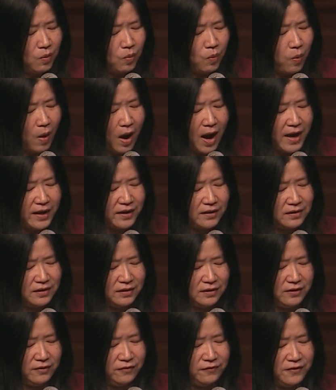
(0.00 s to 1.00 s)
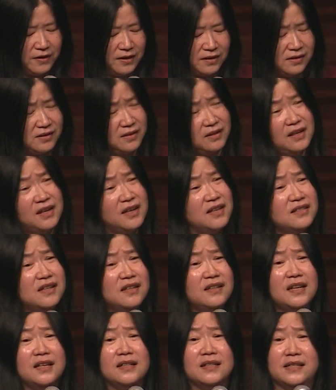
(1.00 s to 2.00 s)
Why the difference?
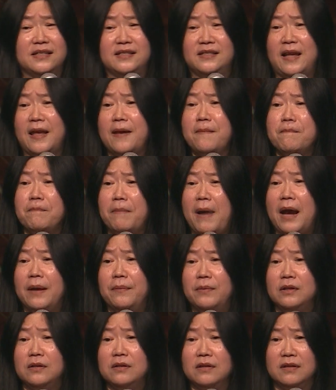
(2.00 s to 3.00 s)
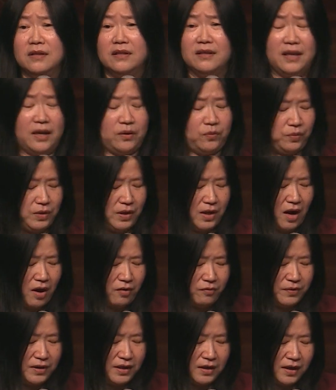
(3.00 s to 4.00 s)
Isn't it the same Bible, that we are
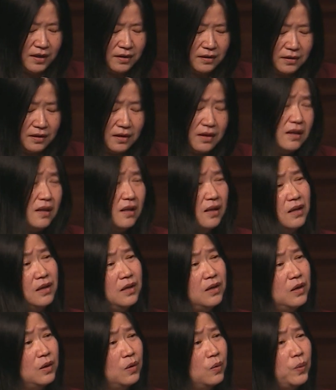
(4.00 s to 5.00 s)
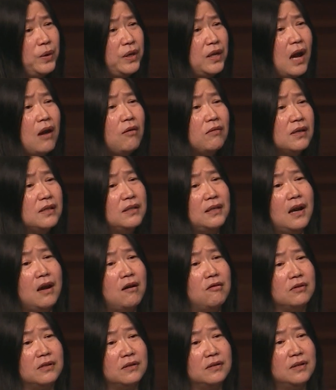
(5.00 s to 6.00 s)
reading? Without a
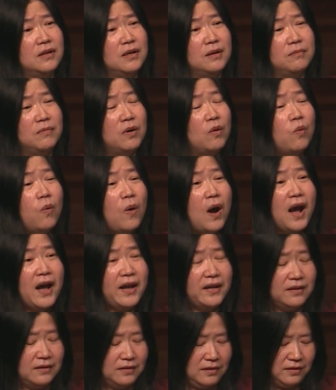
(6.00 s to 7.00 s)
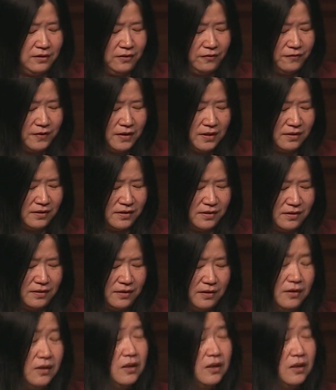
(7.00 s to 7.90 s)
doubt. But why the difference?